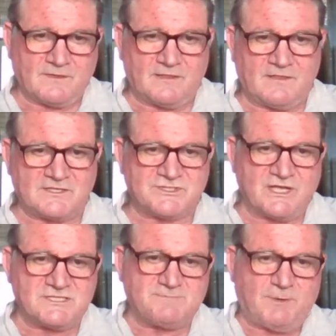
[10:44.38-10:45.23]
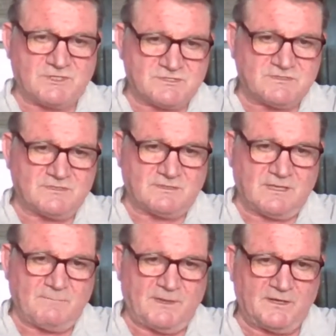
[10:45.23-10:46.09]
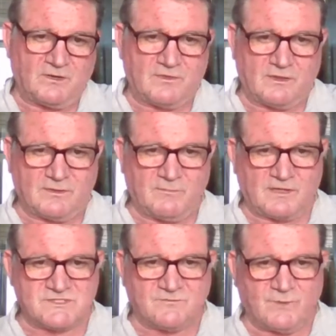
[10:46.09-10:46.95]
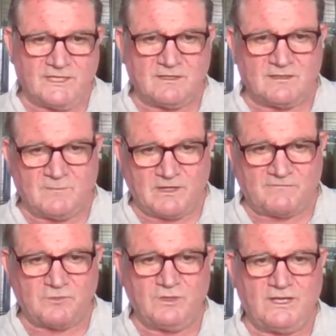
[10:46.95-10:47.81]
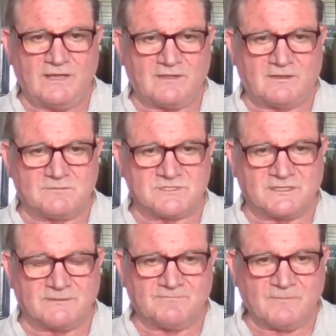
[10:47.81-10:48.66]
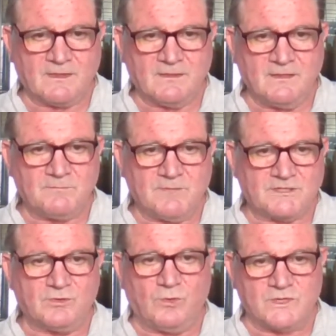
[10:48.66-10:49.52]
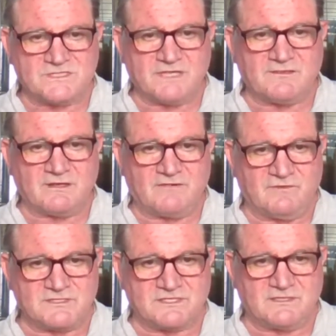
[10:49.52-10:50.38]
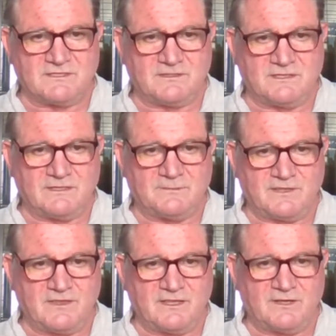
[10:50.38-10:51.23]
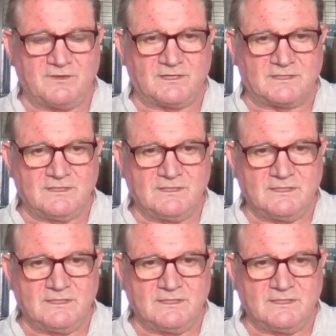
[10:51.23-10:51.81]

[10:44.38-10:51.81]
They change spots depending on the amounts of wind and the amount of cool air that comes in. But you always get the diversity in the area.